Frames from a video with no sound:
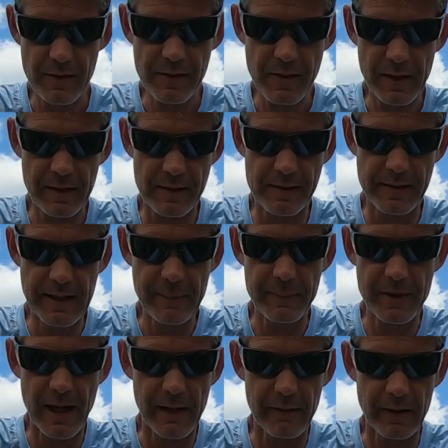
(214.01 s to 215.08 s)
looks like it's deep
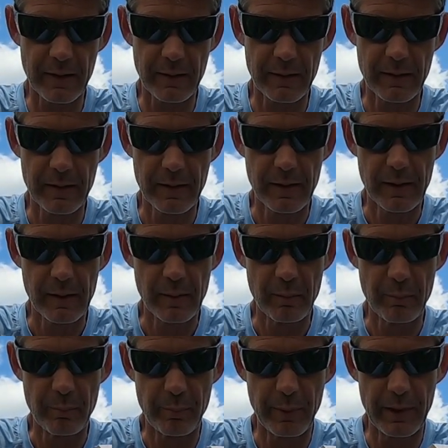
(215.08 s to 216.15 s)
diving,
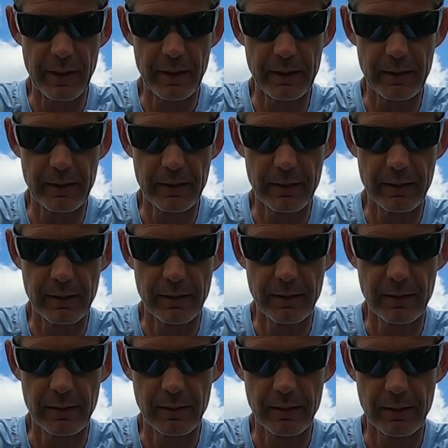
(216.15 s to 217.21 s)
but
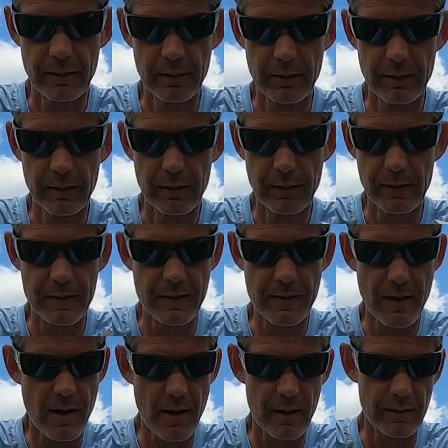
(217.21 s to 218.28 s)
it's
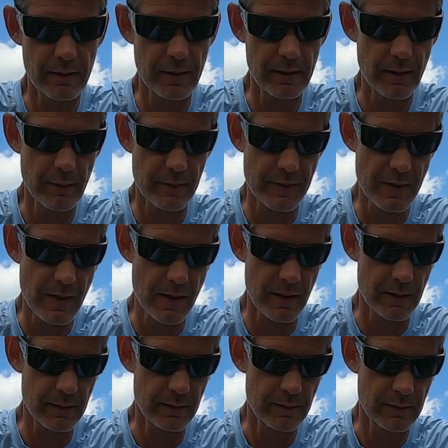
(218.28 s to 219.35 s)
not. I know it's
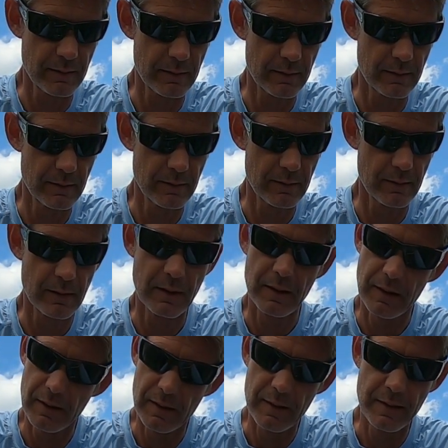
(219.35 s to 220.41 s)
not.
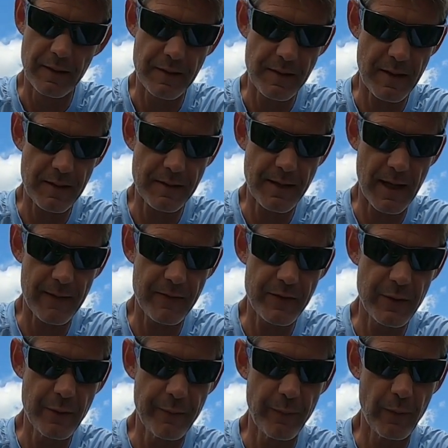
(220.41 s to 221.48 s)
This says dives
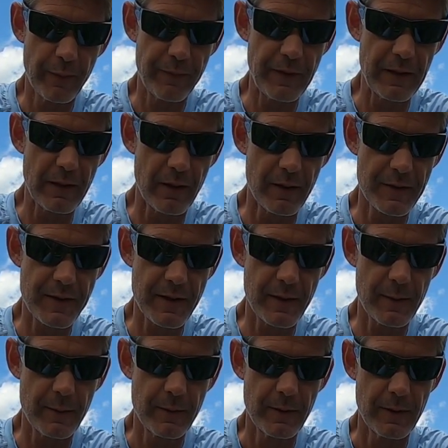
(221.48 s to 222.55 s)
2 to 4 feet
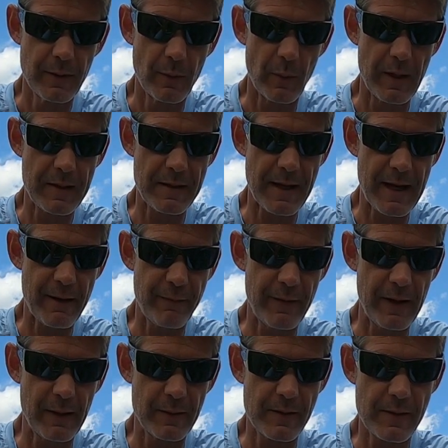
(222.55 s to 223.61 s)
also, weighs a ½
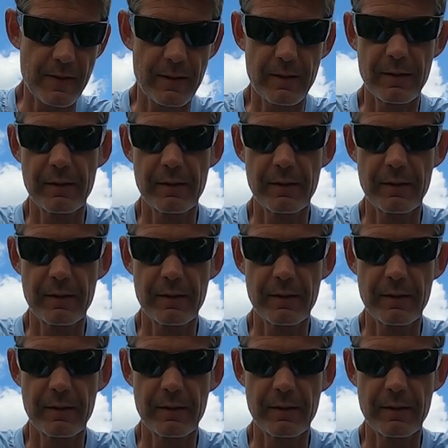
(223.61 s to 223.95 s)
ounce.